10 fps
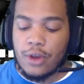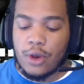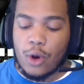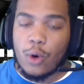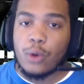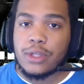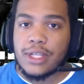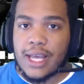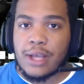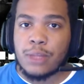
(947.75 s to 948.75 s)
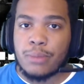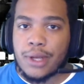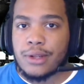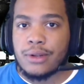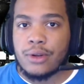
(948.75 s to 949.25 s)
holding down the
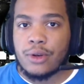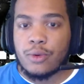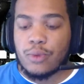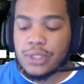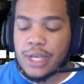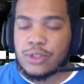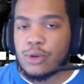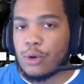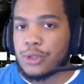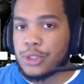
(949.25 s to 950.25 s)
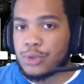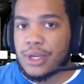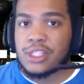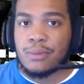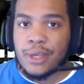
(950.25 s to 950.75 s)
button, which as you hold it
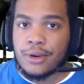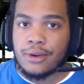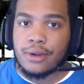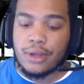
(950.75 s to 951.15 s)
drains a meter.